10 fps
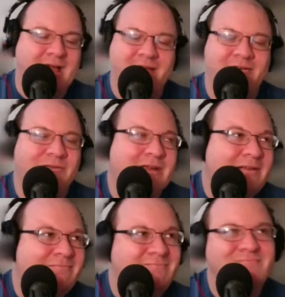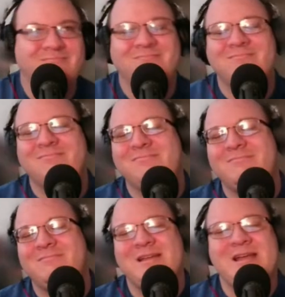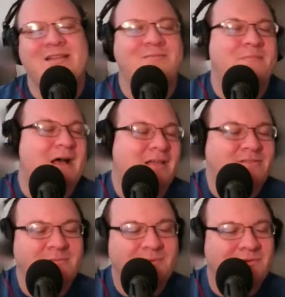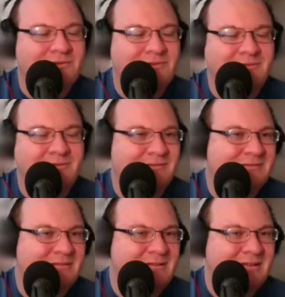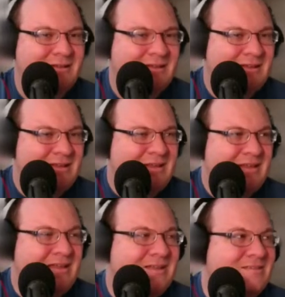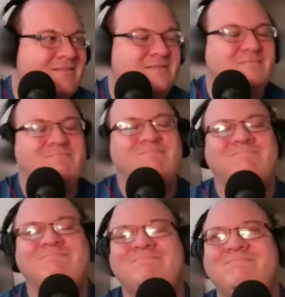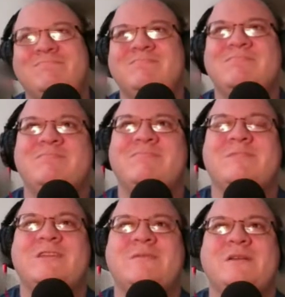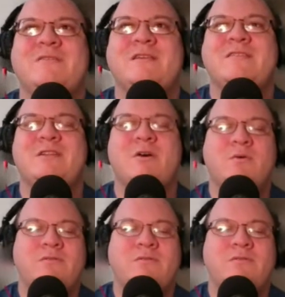I agree. It's possible. It's one of those things